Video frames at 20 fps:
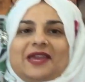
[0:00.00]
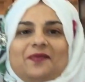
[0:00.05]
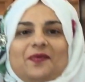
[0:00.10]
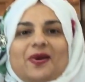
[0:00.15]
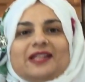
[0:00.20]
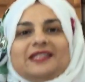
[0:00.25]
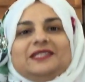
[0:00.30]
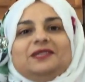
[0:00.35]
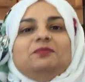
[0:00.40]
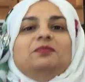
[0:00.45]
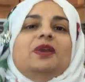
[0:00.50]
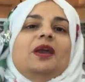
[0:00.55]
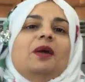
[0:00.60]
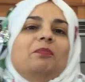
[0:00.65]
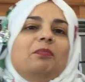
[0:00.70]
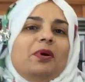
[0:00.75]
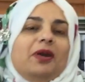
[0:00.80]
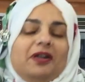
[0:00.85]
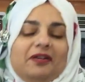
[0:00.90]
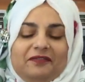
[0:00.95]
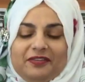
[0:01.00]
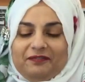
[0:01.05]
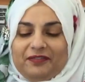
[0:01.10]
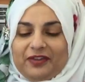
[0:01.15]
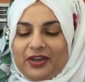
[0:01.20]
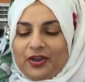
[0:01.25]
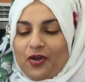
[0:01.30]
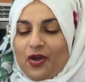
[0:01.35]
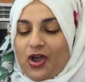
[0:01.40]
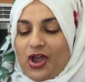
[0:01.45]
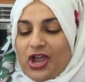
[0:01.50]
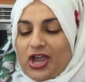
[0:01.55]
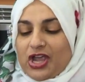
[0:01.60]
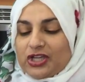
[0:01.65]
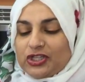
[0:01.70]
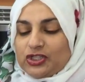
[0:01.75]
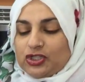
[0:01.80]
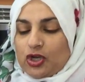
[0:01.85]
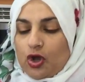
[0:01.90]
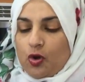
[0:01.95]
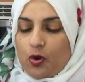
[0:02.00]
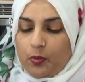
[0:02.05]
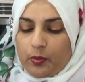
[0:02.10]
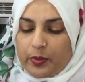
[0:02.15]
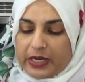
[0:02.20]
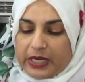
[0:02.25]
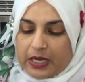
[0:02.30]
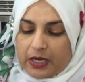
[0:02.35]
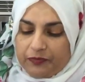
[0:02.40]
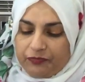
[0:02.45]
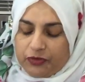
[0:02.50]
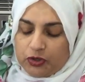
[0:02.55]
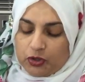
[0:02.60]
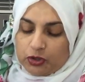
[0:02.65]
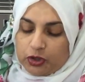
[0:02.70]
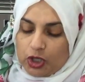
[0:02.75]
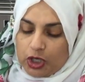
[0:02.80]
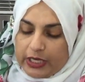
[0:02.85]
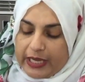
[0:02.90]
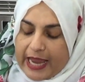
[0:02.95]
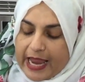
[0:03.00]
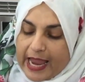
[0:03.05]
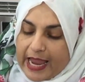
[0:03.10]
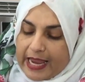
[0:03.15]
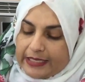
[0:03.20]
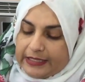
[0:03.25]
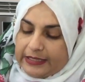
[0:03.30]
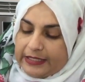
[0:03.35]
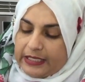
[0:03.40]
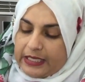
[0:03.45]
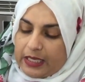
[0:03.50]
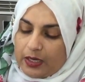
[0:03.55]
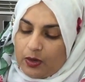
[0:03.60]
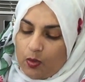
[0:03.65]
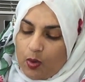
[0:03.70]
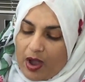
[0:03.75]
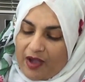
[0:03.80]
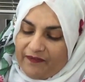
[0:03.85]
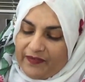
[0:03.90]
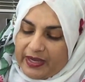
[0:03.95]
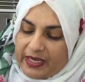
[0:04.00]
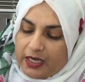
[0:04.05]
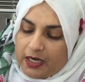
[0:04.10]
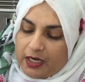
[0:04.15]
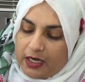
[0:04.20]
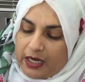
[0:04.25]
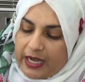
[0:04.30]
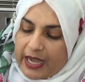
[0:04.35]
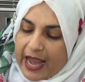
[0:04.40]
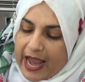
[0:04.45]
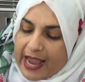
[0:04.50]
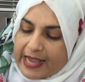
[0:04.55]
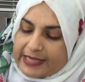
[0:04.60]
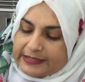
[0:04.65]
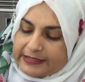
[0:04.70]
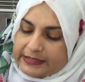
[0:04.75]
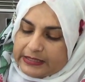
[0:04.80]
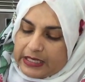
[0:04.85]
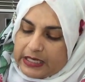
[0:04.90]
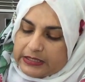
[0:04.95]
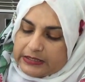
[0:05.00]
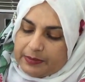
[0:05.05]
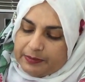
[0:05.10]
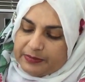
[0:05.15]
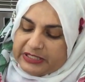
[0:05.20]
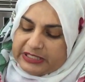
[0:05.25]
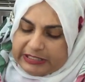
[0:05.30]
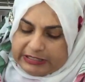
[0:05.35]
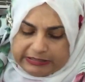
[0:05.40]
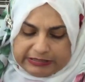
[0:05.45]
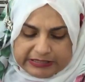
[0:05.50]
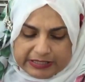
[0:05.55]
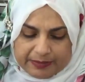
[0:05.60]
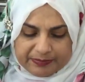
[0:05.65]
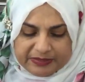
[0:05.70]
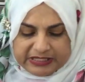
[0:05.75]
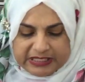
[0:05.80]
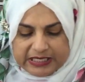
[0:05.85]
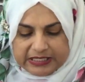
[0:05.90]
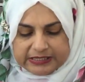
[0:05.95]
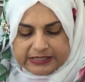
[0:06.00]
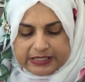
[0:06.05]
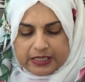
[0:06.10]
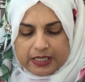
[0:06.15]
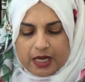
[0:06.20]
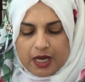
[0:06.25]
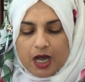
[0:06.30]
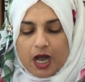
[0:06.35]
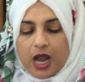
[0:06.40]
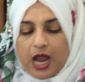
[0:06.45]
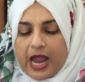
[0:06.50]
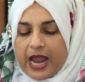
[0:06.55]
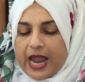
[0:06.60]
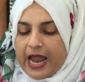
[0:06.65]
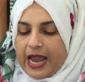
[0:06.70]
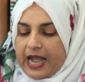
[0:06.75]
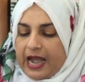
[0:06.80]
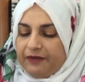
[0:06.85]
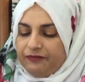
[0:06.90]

he wants to be a part of the video. So if you look at the guava here, it has some seeds in there, and